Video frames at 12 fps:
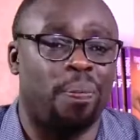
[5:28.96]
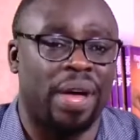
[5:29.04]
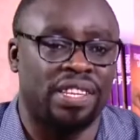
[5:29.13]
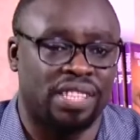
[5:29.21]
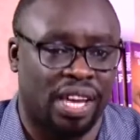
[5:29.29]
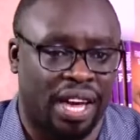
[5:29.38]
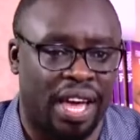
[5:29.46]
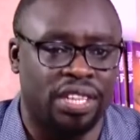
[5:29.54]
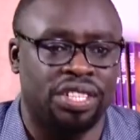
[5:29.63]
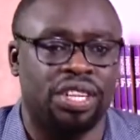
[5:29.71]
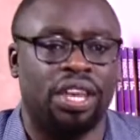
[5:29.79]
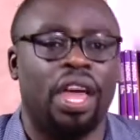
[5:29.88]
as a
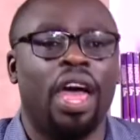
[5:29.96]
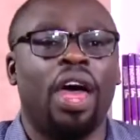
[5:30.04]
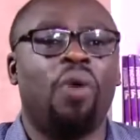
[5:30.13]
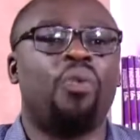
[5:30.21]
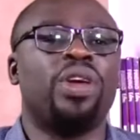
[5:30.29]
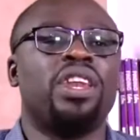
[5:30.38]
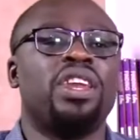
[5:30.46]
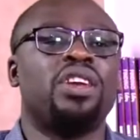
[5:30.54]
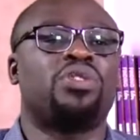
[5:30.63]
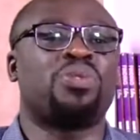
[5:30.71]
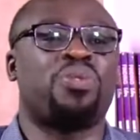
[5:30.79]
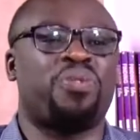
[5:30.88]
country, we
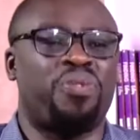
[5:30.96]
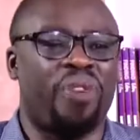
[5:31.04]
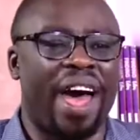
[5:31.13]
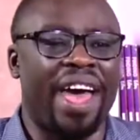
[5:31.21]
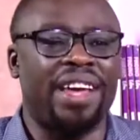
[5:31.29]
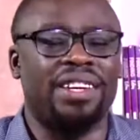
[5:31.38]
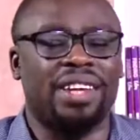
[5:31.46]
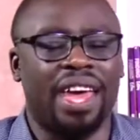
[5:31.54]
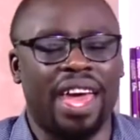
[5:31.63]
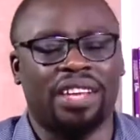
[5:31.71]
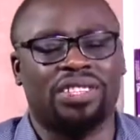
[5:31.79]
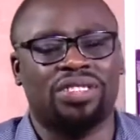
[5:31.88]
need to find
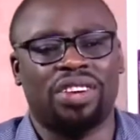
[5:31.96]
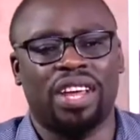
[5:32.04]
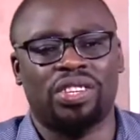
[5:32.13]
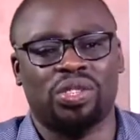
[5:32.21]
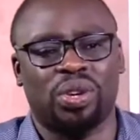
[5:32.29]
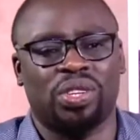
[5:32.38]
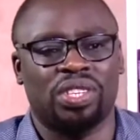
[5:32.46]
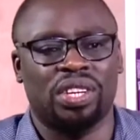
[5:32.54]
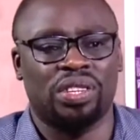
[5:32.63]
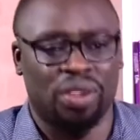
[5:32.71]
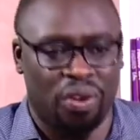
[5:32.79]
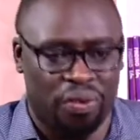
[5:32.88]
extra
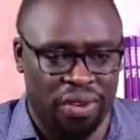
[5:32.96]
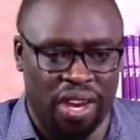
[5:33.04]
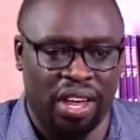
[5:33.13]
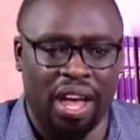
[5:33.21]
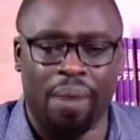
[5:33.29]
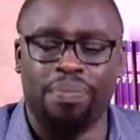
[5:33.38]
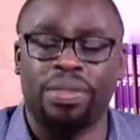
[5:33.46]
sources of income.